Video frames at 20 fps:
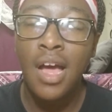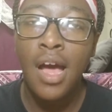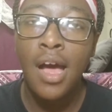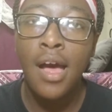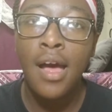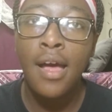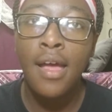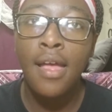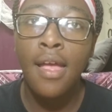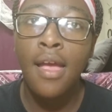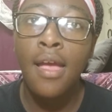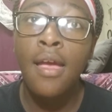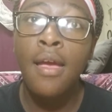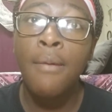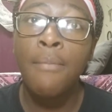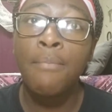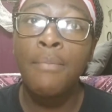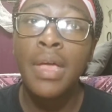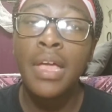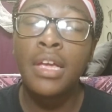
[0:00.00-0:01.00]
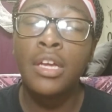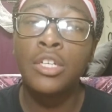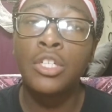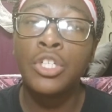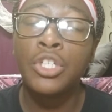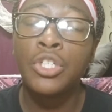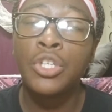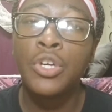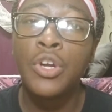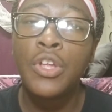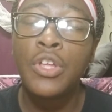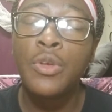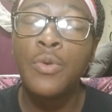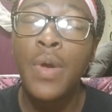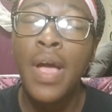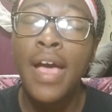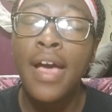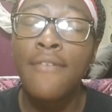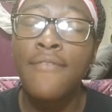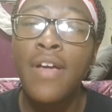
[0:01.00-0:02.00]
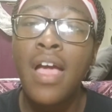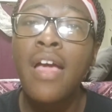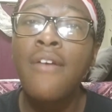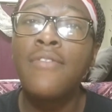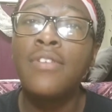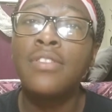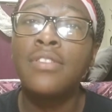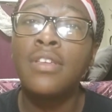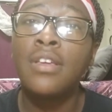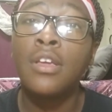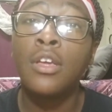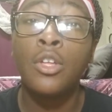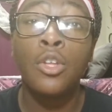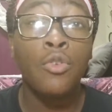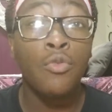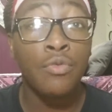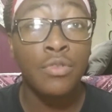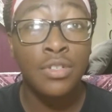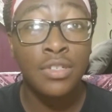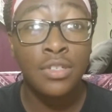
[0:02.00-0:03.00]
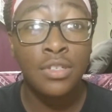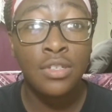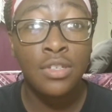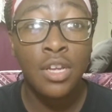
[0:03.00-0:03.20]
I am making sure you have everything in your